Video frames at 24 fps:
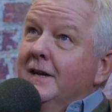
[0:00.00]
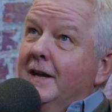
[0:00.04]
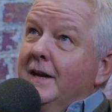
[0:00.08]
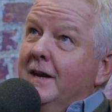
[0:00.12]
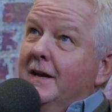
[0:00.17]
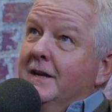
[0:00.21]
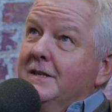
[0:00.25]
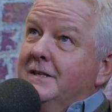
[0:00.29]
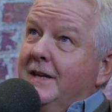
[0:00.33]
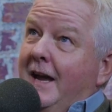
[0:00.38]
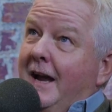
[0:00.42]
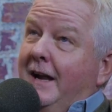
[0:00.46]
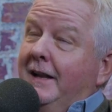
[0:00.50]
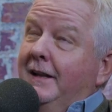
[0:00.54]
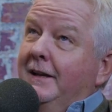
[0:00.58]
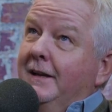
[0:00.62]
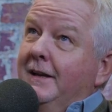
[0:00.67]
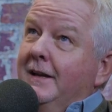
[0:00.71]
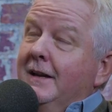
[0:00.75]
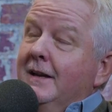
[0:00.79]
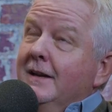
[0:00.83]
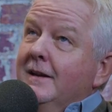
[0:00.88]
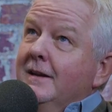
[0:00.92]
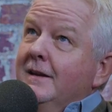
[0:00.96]
tell you
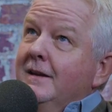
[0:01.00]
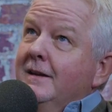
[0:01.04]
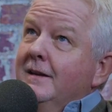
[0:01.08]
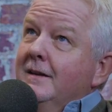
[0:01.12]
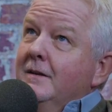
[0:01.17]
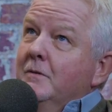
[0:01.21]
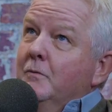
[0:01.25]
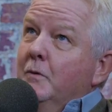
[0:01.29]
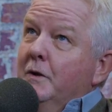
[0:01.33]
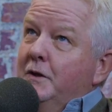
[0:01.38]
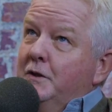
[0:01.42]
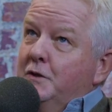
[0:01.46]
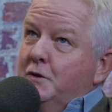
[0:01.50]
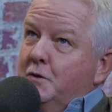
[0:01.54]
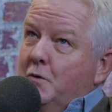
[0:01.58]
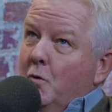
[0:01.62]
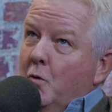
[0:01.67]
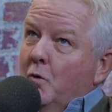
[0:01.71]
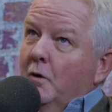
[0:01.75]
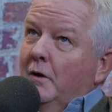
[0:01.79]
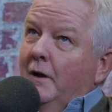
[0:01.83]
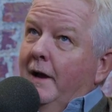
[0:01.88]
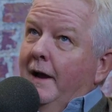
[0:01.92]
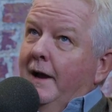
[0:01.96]
exactly which
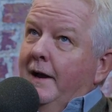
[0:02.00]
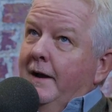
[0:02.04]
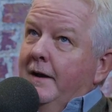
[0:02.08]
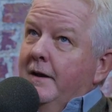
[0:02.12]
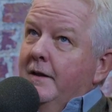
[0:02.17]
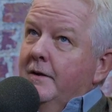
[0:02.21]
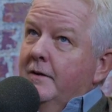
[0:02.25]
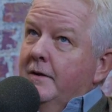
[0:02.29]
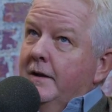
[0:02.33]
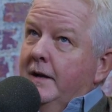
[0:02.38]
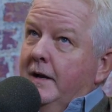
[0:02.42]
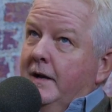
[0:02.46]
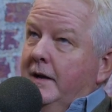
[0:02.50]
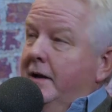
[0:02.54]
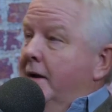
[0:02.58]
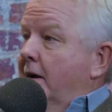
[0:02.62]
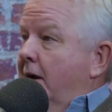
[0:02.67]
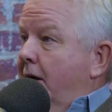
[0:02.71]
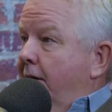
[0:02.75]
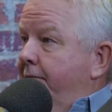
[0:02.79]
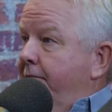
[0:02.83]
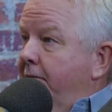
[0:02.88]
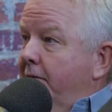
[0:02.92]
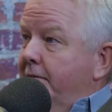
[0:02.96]
score line they're hitting it
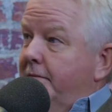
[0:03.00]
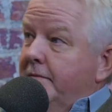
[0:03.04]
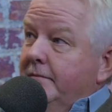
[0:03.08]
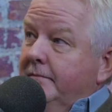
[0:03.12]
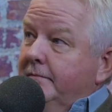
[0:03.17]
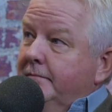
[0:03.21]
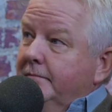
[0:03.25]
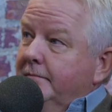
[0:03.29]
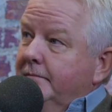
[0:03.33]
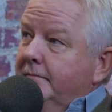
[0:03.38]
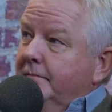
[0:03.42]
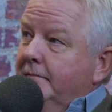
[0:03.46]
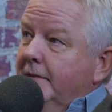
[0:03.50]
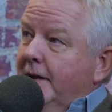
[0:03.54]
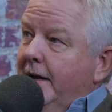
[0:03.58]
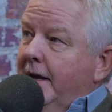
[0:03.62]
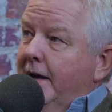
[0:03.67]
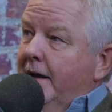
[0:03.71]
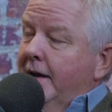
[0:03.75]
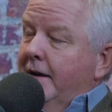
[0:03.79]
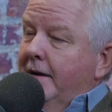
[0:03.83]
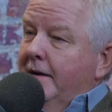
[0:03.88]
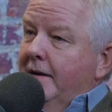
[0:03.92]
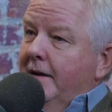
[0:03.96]
off of,
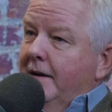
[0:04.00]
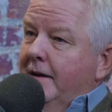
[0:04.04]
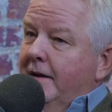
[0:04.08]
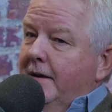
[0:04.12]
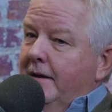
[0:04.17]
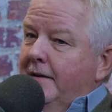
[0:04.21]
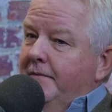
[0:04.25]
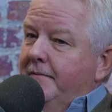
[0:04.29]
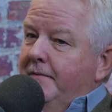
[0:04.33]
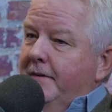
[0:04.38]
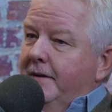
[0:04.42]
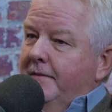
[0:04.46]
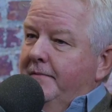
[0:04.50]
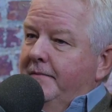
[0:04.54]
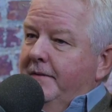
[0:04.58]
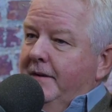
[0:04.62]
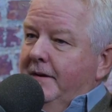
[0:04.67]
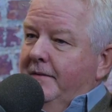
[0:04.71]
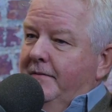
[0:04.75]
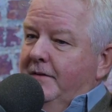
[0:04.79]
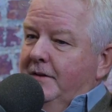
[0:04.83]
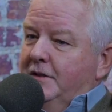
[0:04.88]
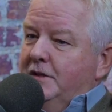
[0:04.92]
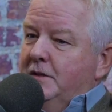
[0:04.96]
and if
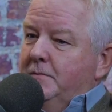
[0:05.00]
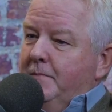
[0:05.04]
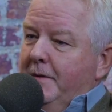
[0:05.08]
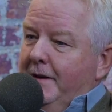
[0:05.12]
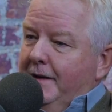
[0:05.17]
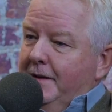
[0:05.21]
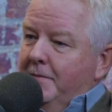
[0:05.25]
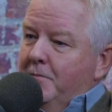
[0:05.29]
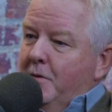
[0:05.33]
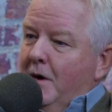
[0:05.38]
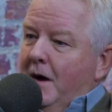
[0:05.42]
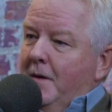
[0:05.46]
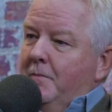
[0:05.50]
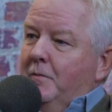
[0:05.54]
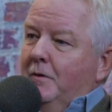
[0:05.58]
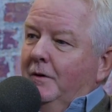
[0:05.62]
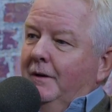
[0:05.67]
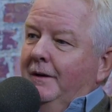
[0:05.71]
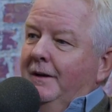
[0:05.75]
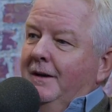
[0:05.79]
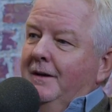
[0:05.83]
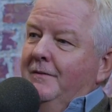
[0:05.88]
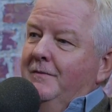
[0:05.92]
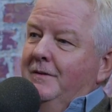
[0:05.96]
it's spinning
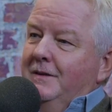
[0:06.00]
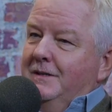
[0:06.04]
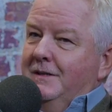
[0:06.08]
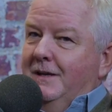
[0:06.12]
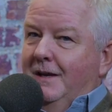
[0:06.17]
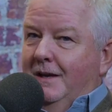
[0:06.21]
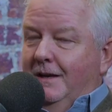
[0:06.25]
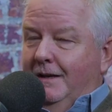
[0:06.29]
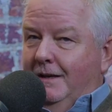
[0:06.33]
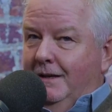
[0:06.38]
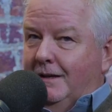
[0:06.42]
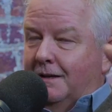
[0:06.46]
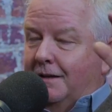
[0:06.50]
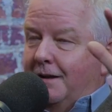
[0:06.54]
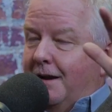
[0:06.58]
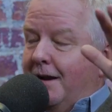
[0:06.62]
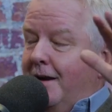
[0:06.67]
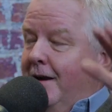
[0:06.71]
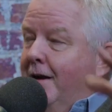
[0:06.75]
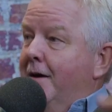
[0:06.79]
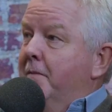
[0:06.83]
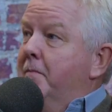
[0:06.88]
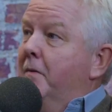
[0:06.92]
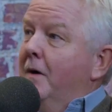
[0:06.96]
properly, if it's getting in the
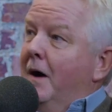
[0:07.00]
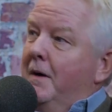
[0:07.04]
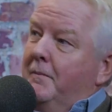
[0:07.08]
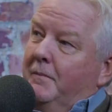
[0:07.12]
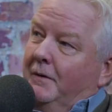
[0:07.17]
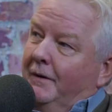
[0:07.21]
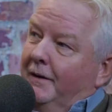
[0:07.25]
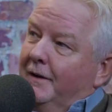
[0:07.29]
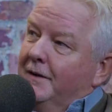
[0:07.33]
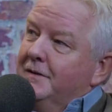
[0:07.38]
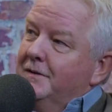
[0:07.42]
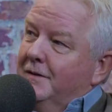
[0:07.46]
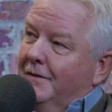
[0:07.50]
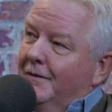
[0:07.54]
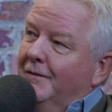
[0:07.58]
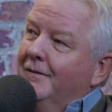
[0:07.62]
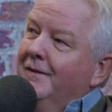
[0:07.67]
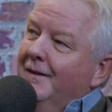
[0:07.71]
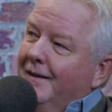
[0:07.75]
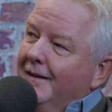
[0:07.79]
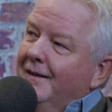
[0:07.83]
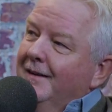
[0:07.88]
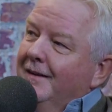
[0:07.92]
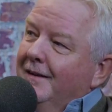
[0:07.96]
air properly. So
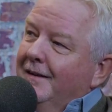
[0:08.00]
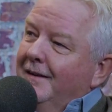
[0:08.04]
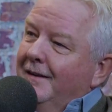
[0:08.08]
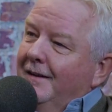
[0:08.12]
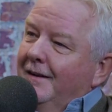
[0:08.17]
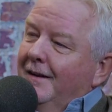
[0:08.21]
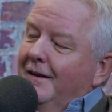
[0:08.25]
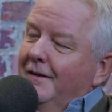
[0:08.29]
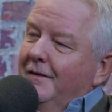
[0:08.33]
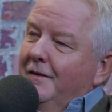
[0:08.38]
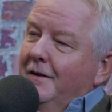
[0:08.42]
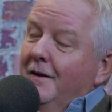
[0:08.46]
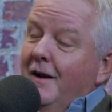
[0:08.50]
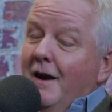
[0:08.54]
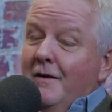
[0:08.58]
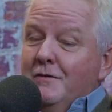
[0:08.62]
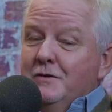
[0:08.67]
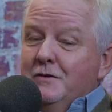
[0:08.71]
they're